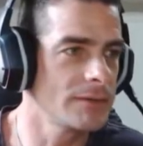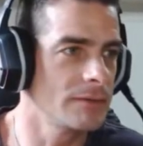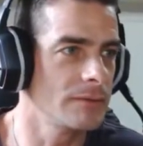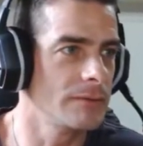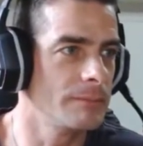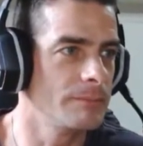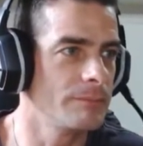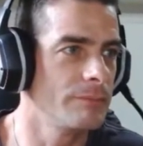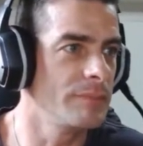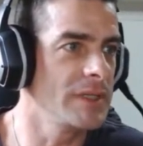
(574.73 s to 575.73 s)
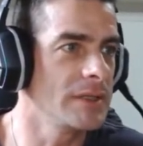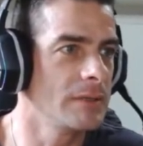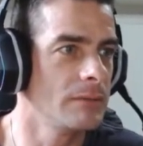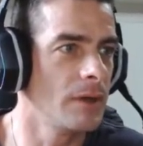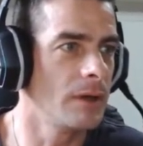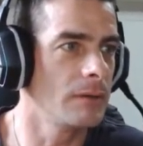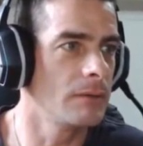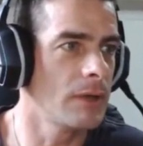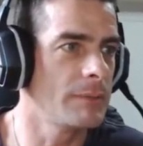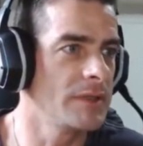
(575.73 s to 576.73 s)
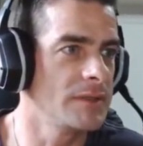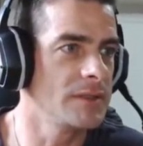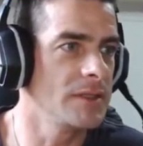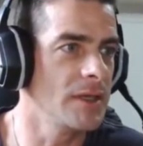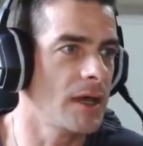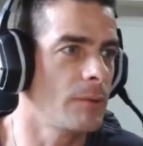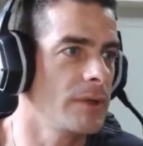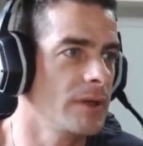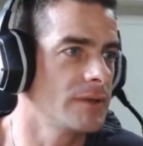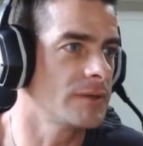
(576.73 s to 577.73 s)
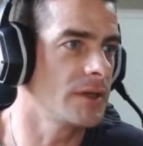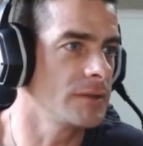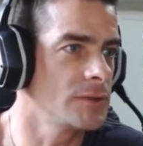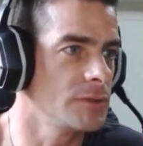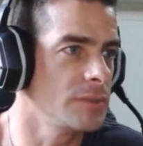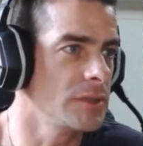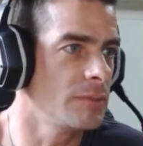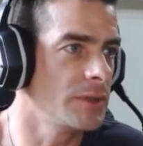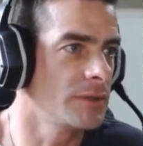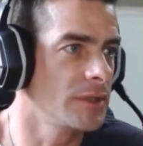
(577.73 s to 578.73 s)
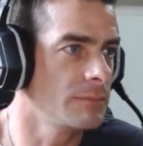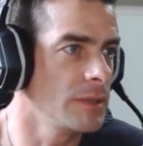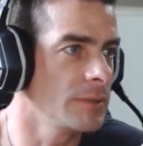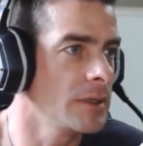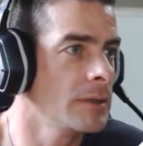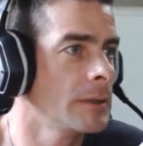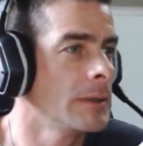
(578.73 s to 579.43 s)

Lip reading: So big, I mean, the area size should be a better name maybe.